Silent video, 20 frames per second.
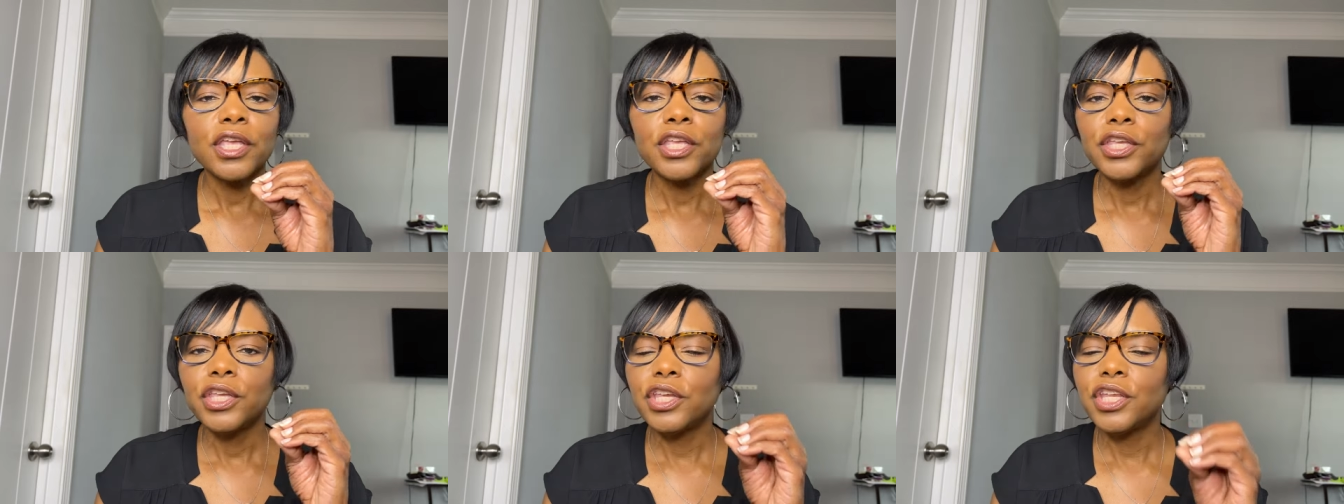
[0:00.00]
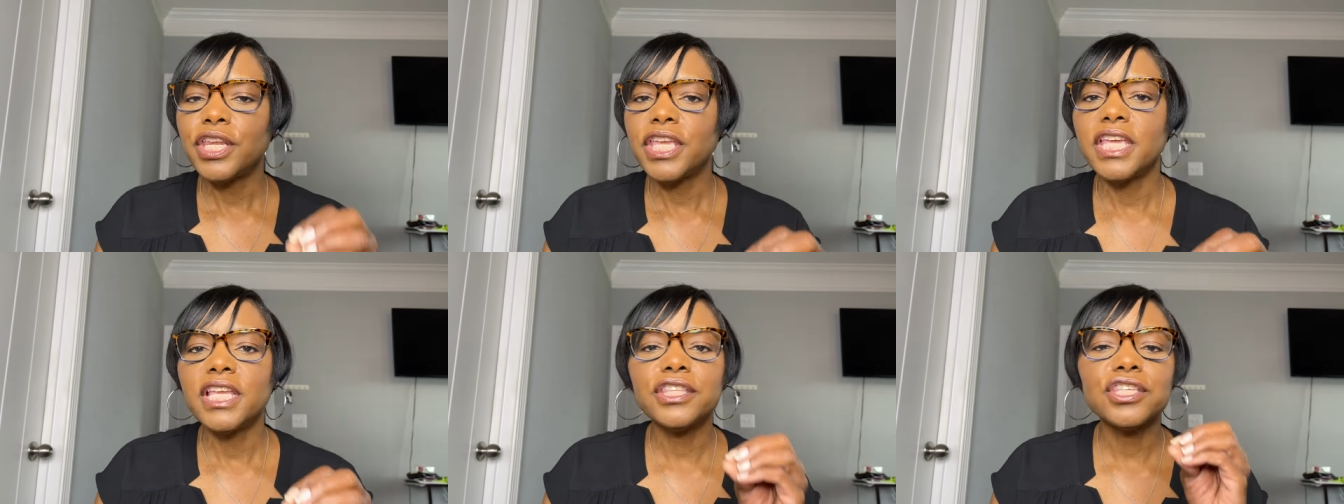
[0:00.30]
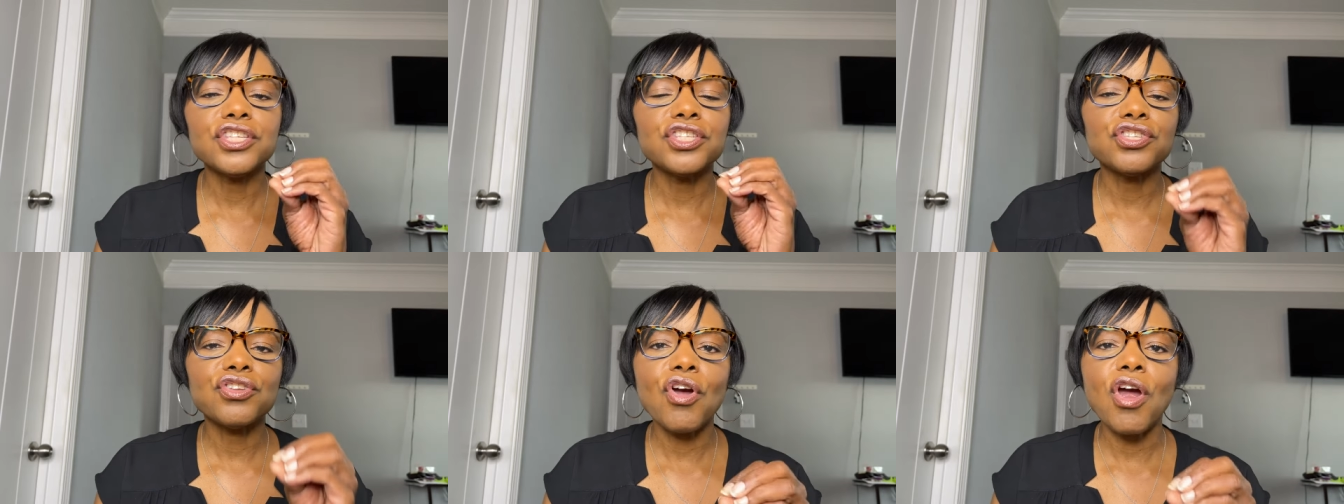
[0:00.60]
You need
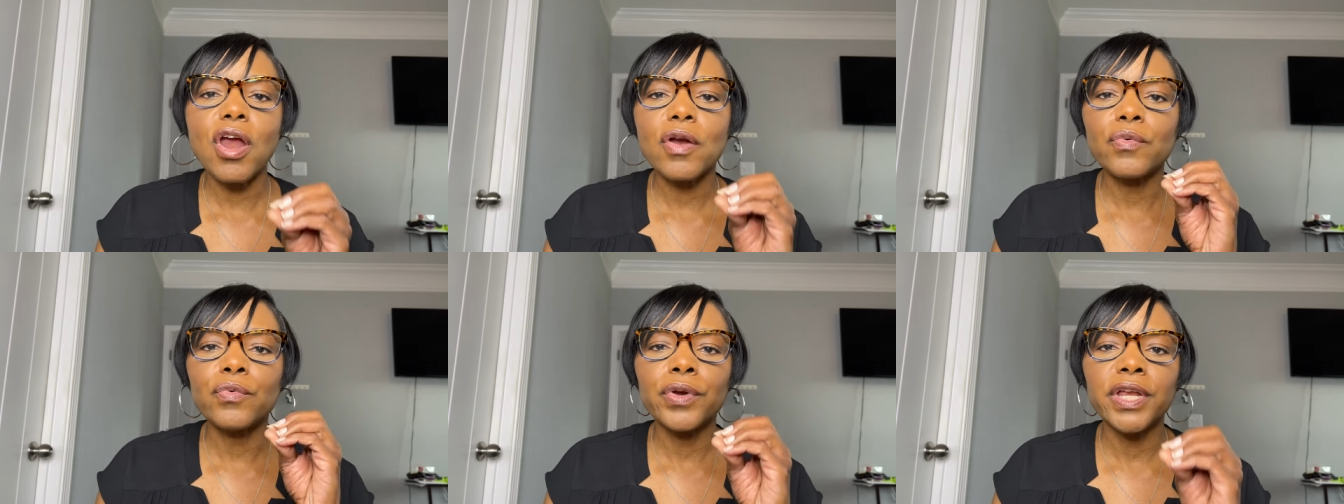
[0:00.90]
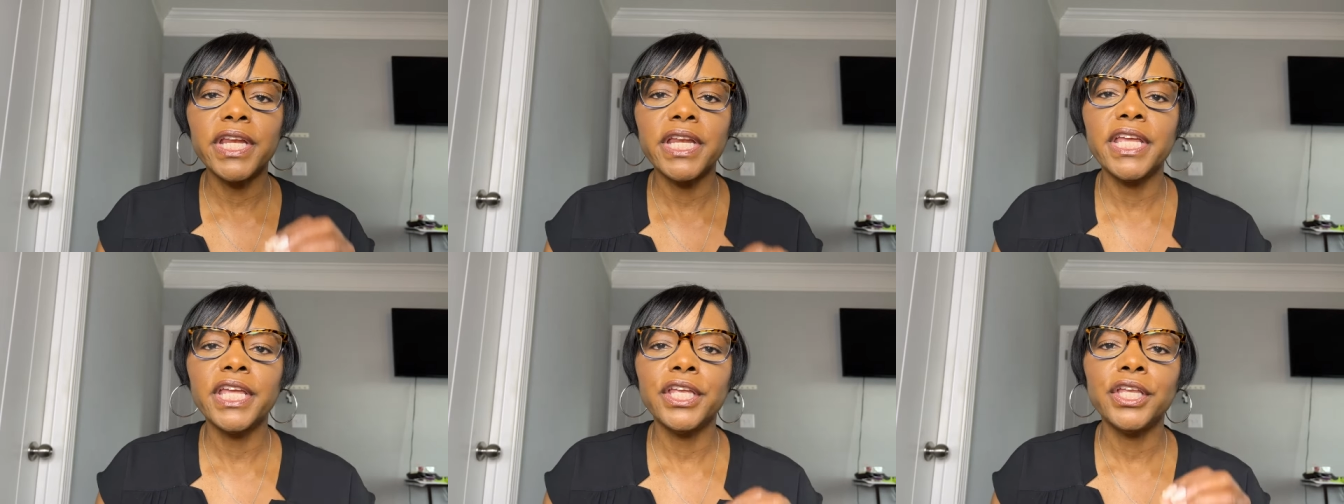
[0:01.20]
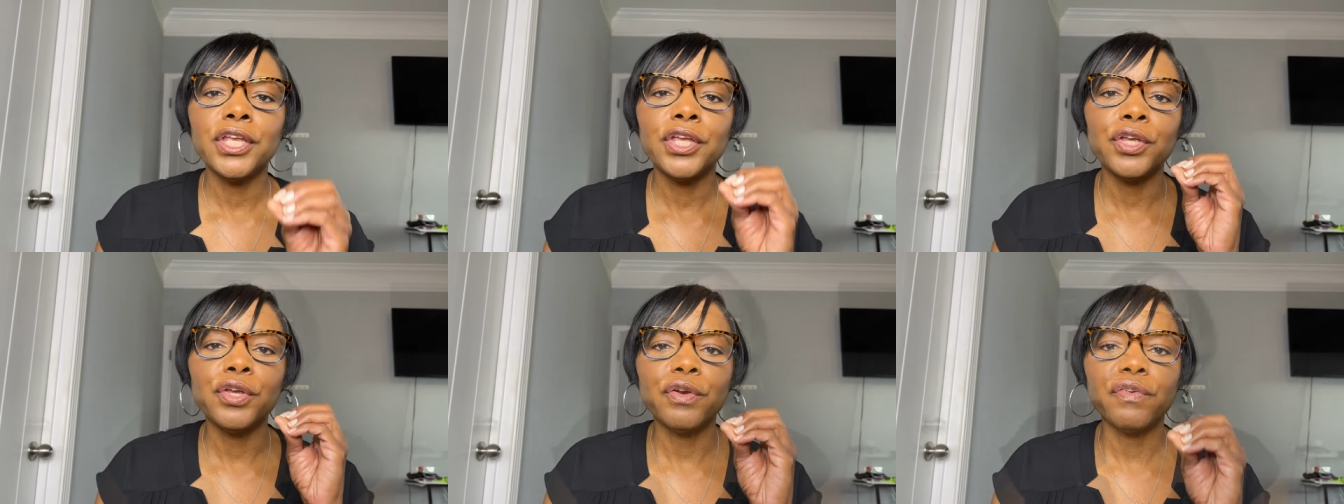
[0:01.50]
to start
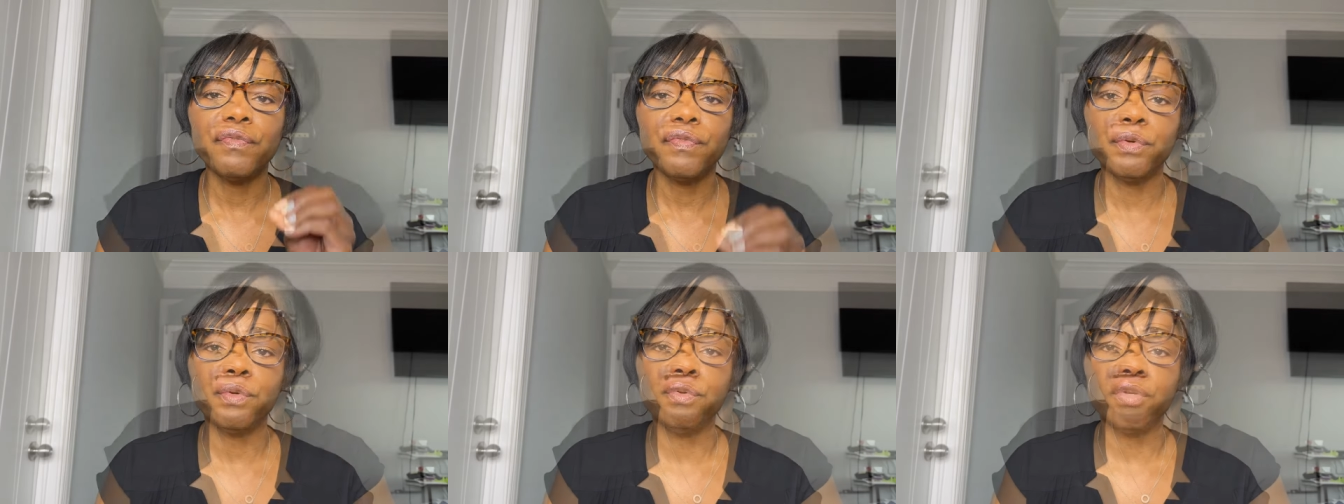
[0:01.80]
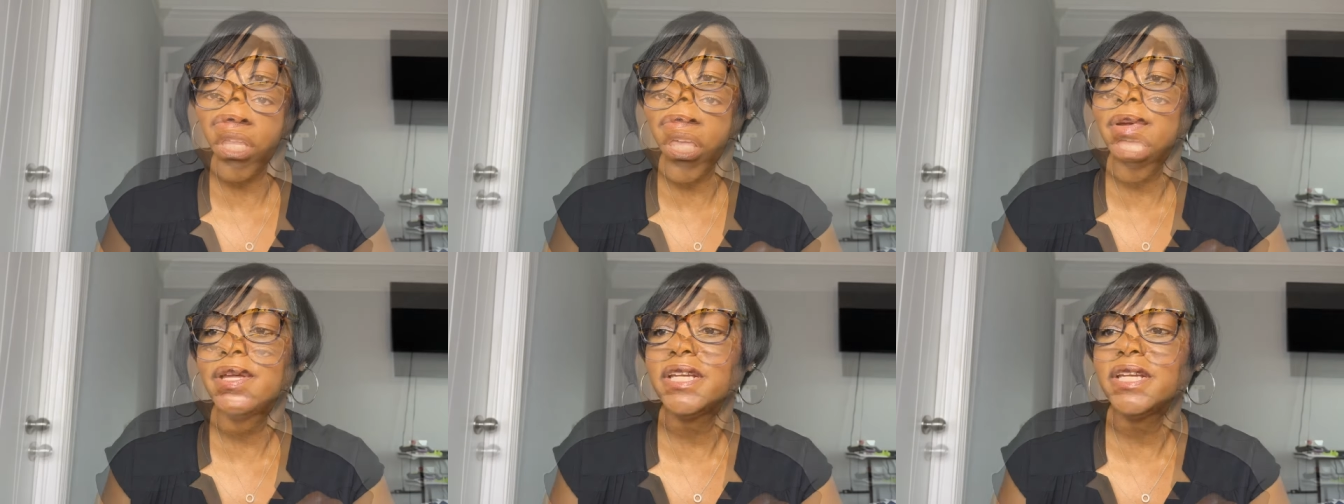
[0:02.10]
reading your food yeah,